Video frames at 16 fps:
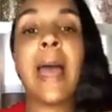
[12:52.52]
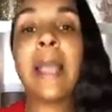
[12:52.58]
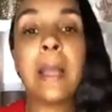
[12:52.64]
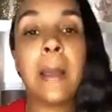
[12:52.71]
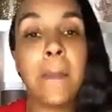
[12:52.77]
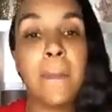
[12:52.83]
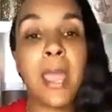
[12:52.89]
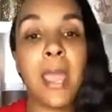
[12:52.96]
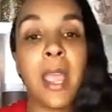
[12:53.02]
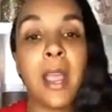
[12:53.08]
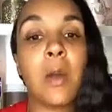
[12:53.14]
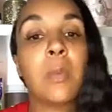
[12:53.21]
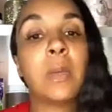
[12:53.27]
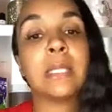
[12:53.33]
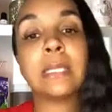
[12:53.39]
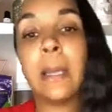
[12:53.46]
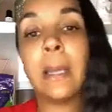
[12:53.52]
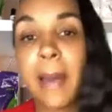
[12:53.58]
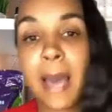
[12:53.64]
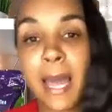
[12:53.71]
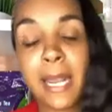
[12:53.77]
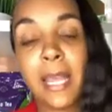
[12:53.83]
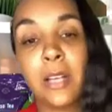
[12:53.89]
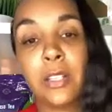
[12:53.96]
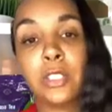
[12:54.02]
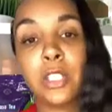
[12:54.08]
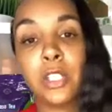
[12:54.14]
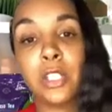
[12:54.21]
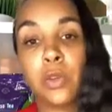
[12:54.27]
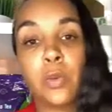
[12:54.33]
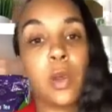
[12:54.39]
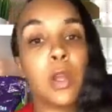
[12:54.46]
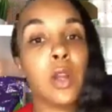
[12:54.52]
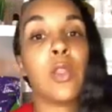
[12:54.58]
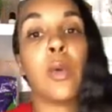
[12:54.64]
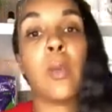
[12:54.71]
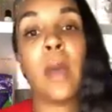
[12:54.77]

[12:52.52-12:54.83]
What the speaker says: compare what somebody else is doing or the